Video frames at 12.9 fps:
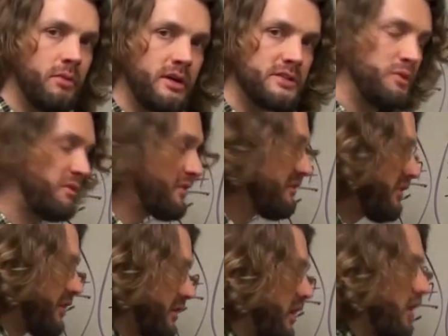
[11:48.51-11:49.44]
because we've
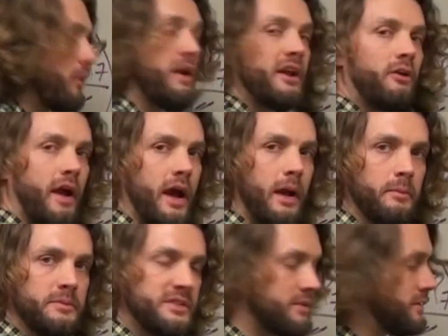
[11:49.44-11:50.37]
converted all the way to
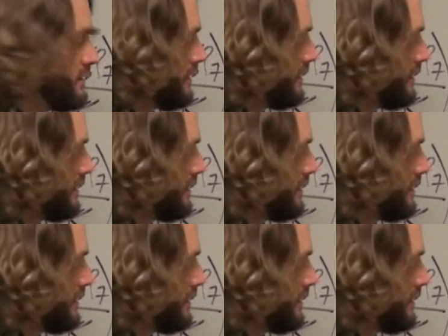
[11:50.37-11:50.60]
grams,